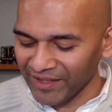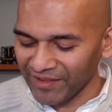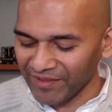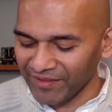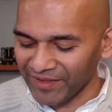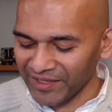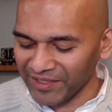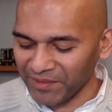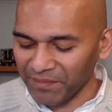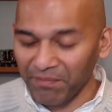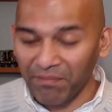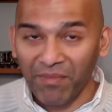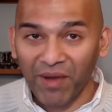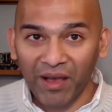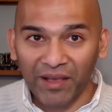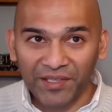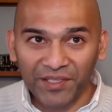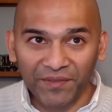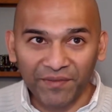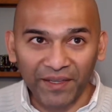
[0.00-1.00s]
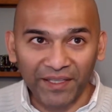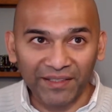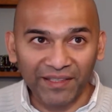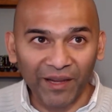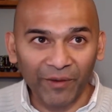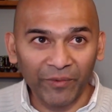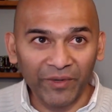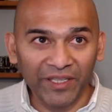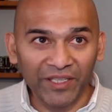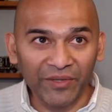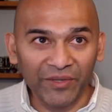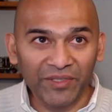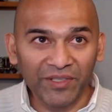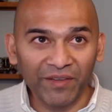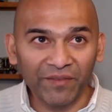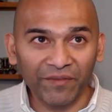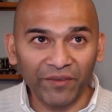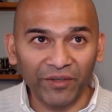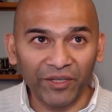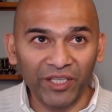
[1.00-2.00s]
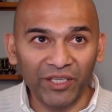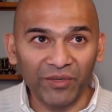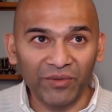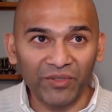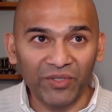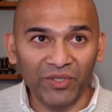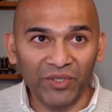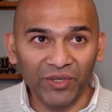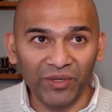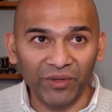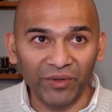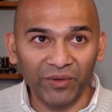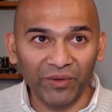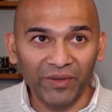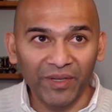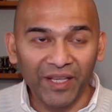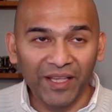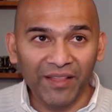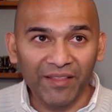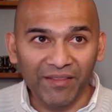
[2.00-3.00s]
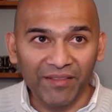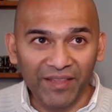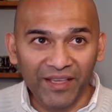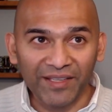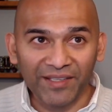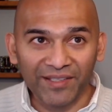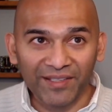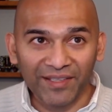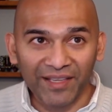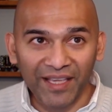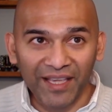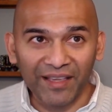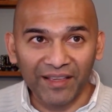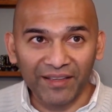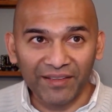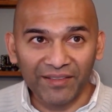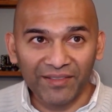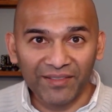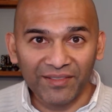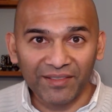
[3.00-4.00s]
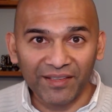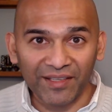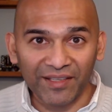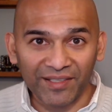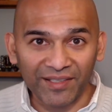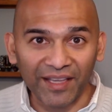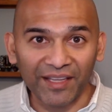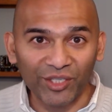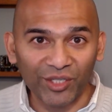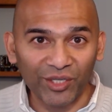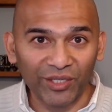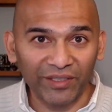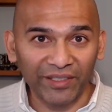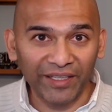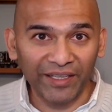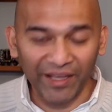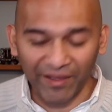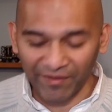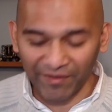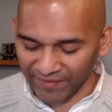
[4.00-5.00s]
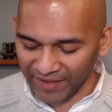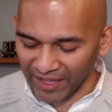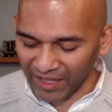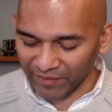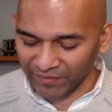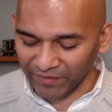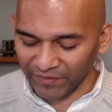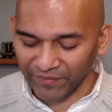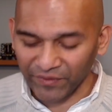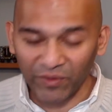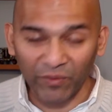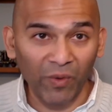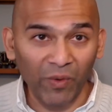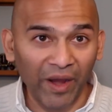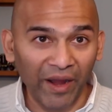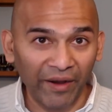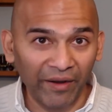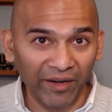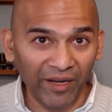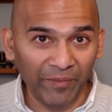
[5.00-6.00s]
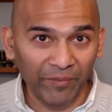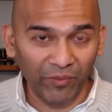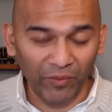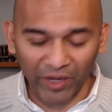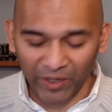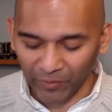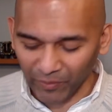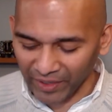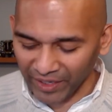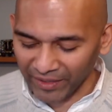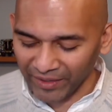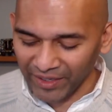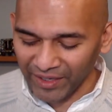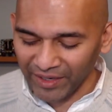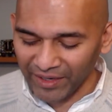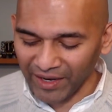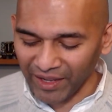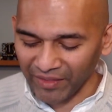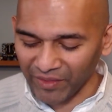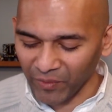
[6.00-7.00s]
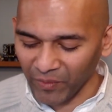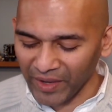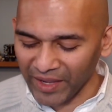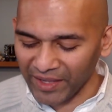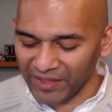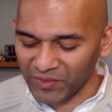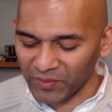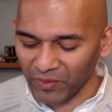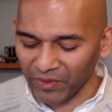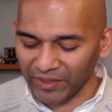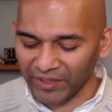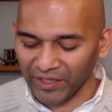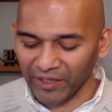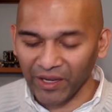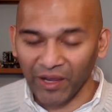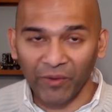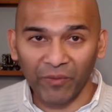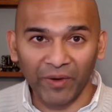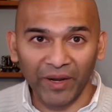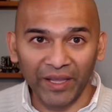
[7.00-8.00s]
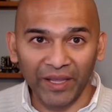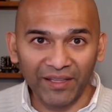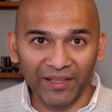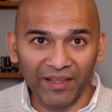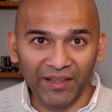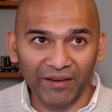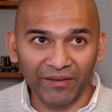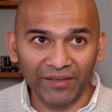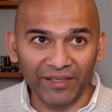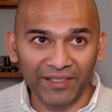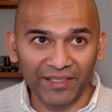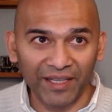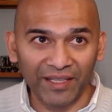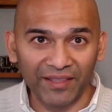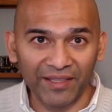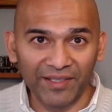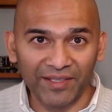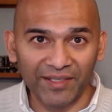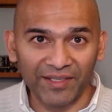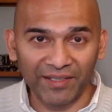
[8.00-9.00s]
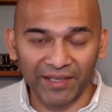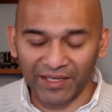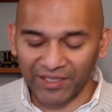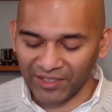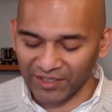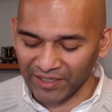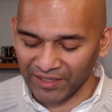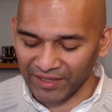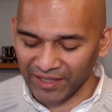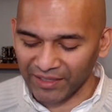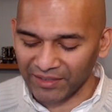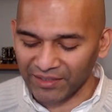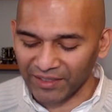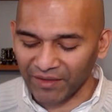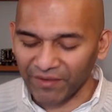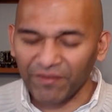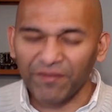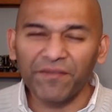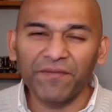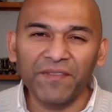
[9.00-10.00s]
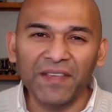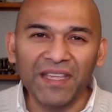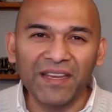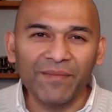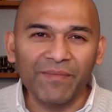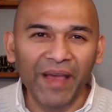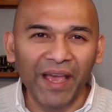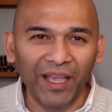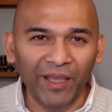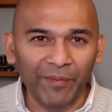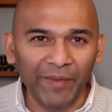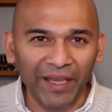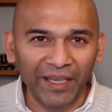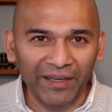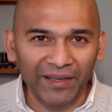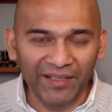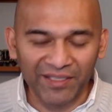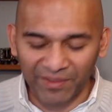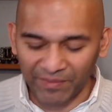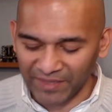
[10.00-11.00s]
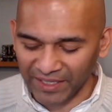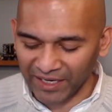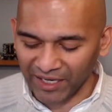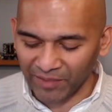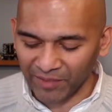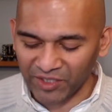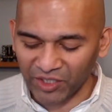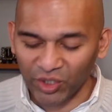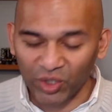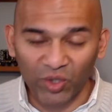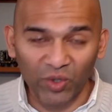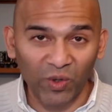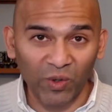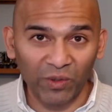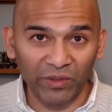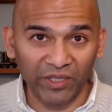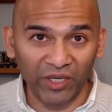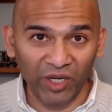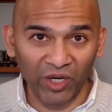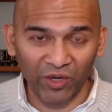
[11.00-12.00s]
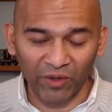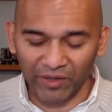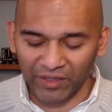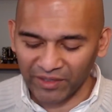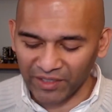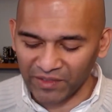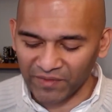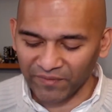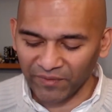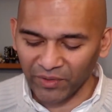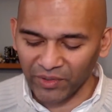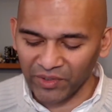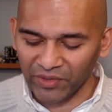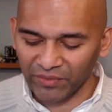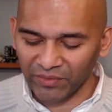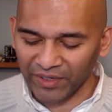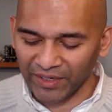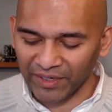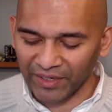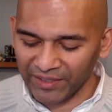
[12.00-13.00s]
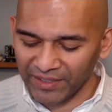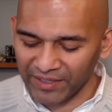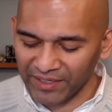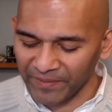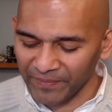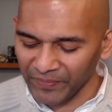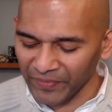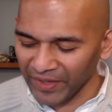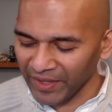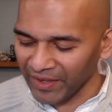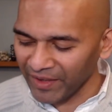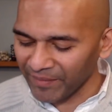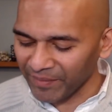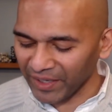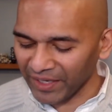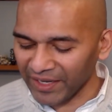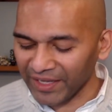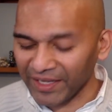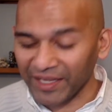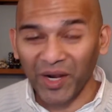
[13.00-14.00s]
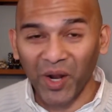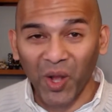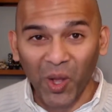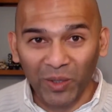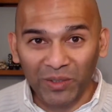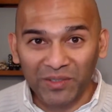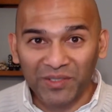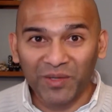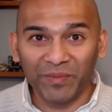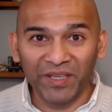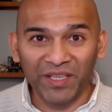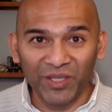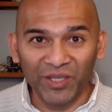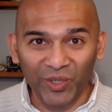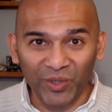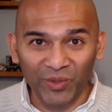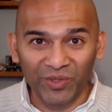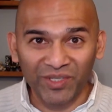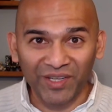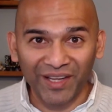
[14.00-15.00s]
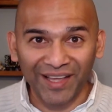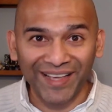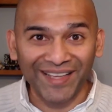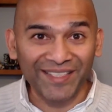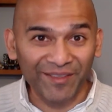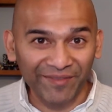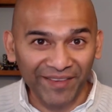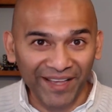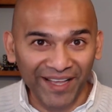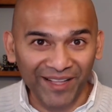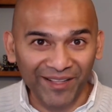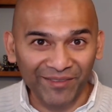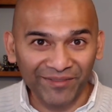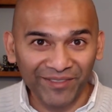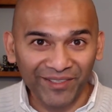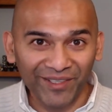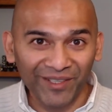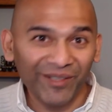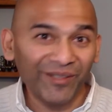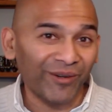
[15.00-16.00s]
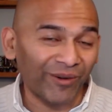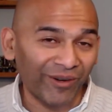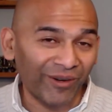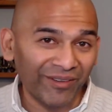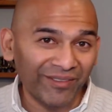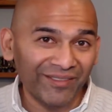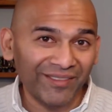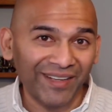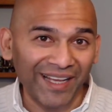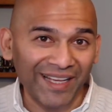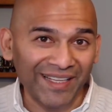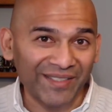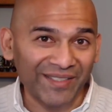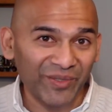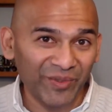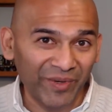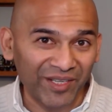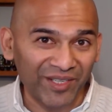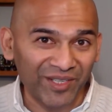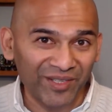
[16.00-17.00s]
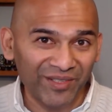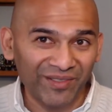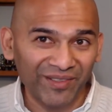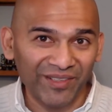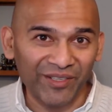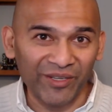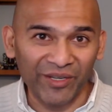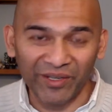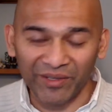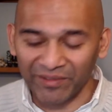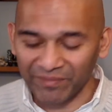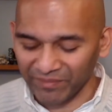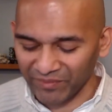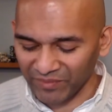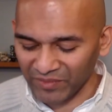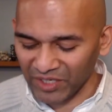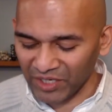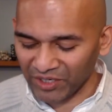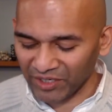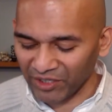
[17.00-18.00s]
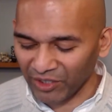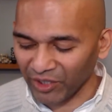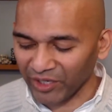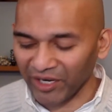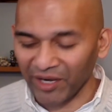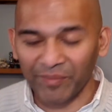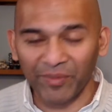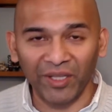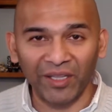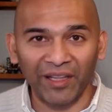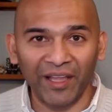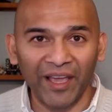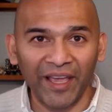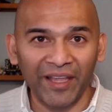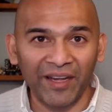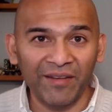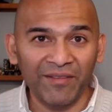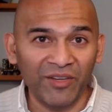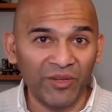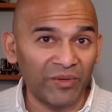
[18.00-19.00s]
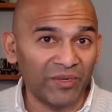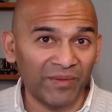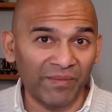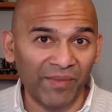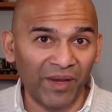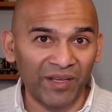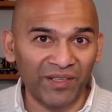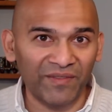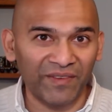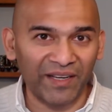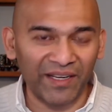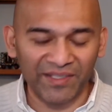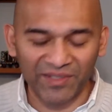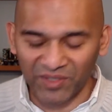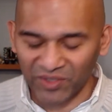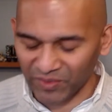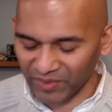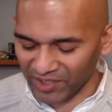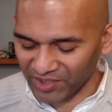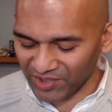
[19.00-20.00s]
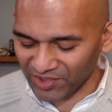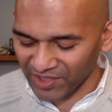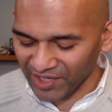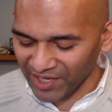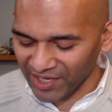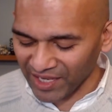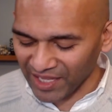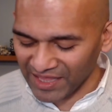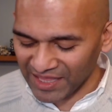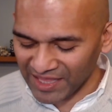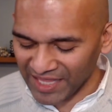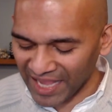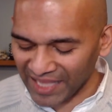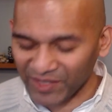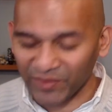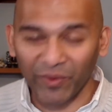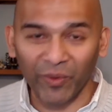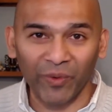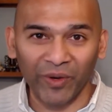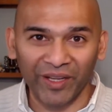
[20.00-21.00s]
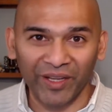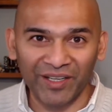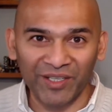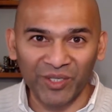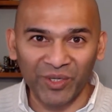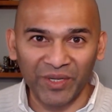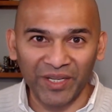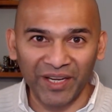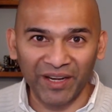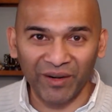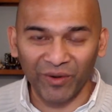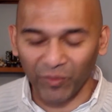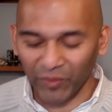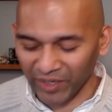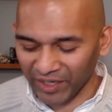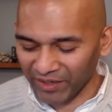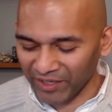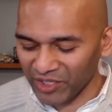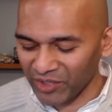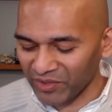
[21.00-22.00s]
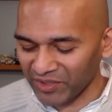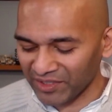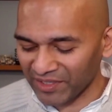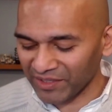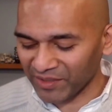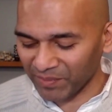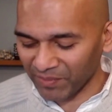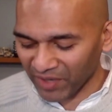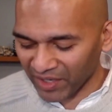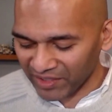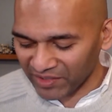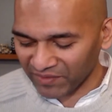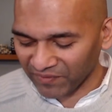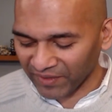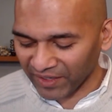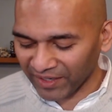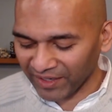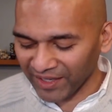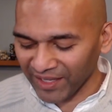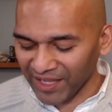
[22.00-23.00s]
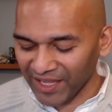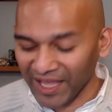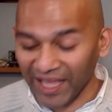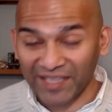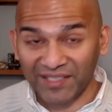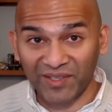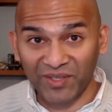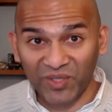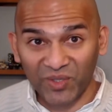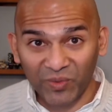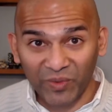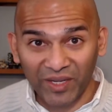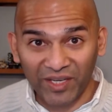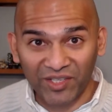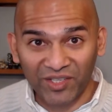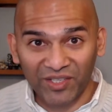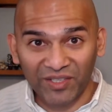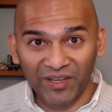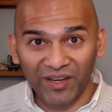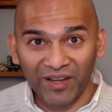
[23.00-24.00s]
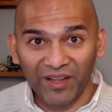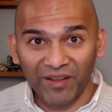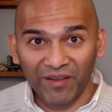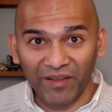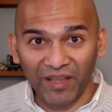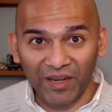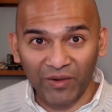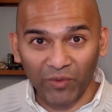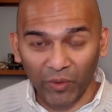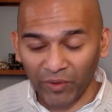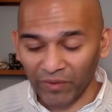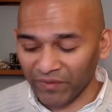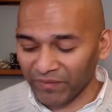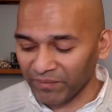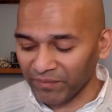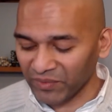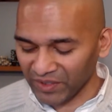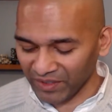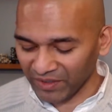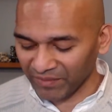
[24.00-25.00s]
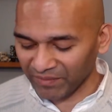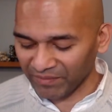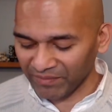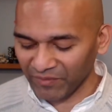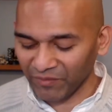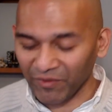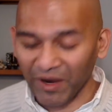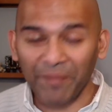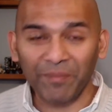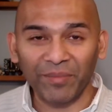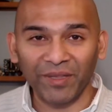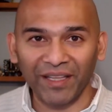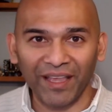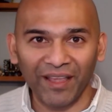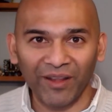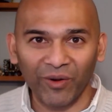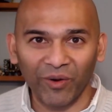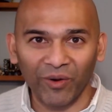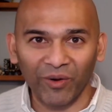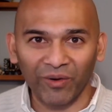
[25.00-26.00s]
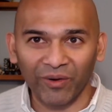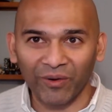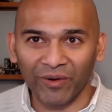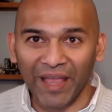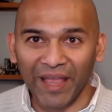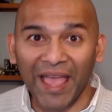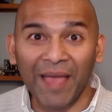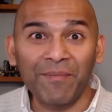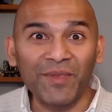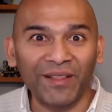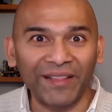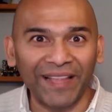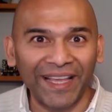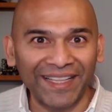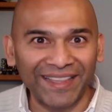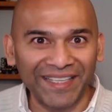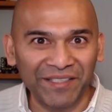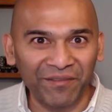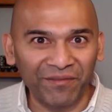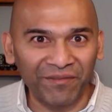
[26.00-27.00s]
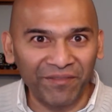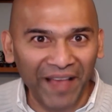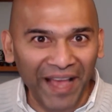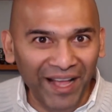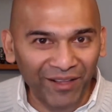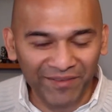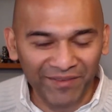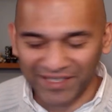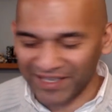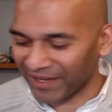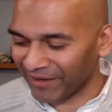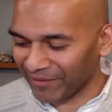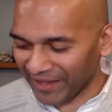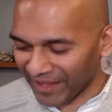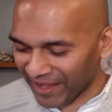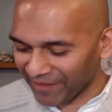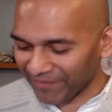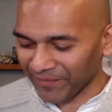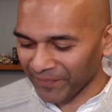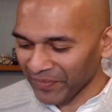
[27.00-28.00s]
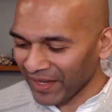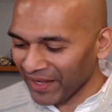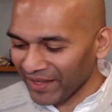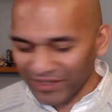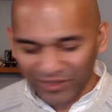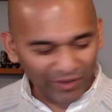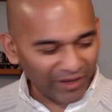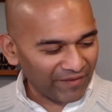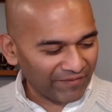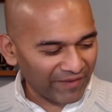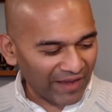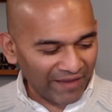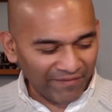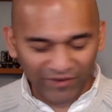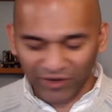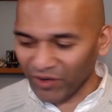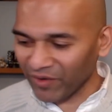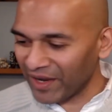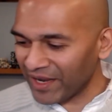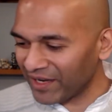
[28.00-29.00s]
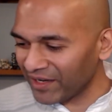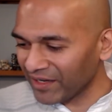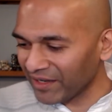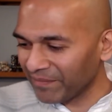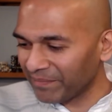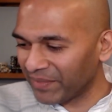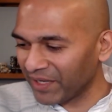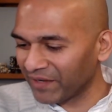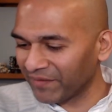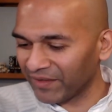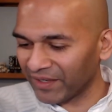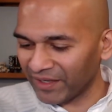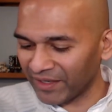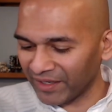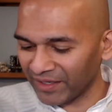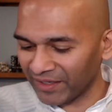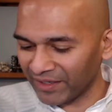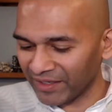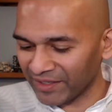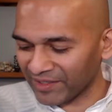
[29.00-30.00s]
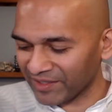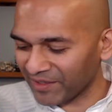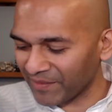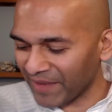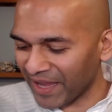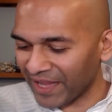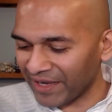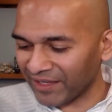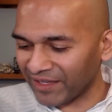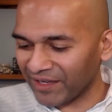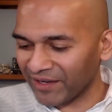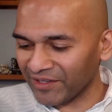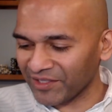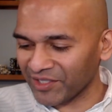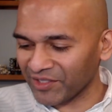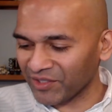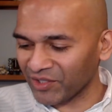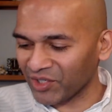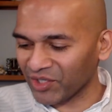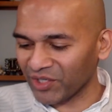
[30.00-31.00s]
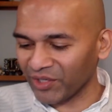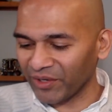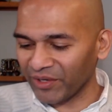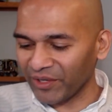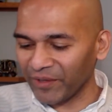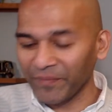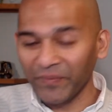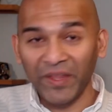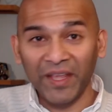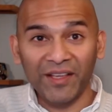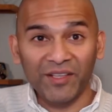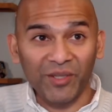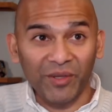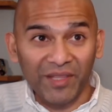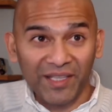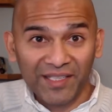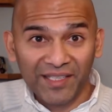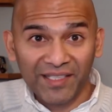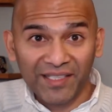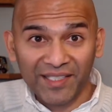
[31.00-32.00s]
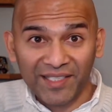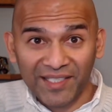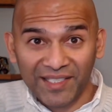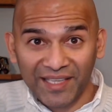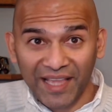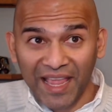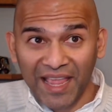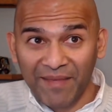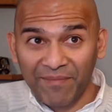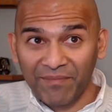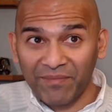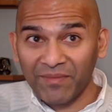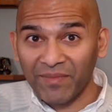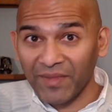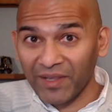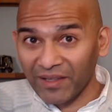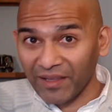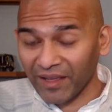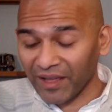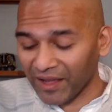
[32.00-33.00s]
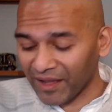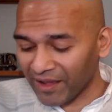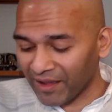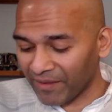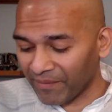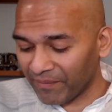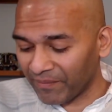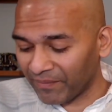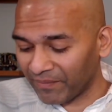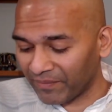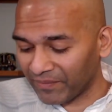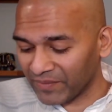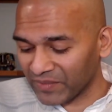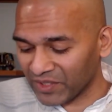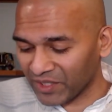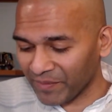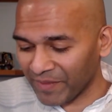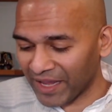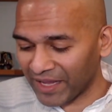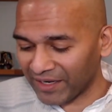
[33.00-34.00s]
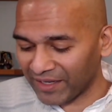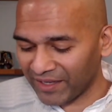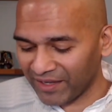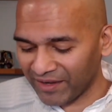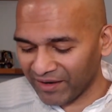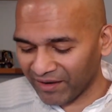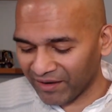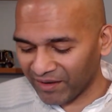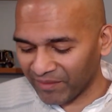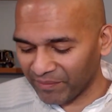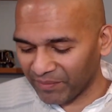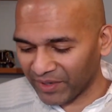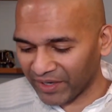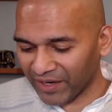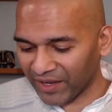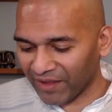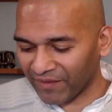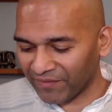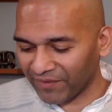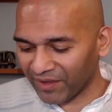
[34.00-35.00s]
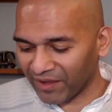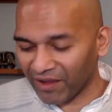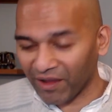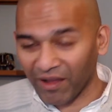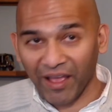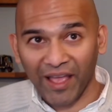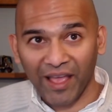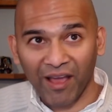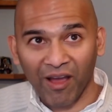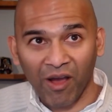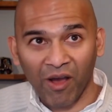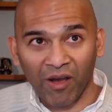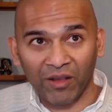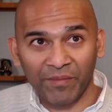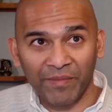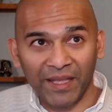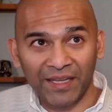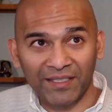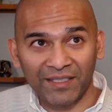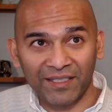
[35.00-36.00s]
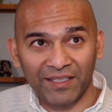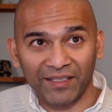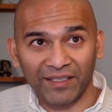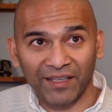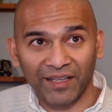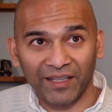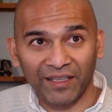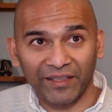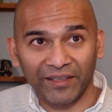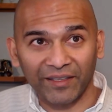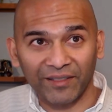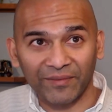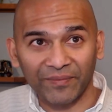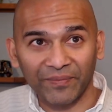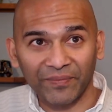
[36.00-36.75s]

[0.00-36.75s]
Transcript: This MOSFET that we're using for Q2, this is essentially a valve if you wire it up one way. Now, the way it's working out right here is that this is actually that feedback mechanism that helps control the current that's flowing through our LED, but it can also be used as a valve or as a switch. You can look it up online, use a MOSFET as a switch, and that's what we're going to do here. We're going to use this MOSFET as a switch in order to replicate or emulate these valves that we have. So I've created a bit of a schematic here just to show you. So this is the same schematic here, but I've augmented it a little.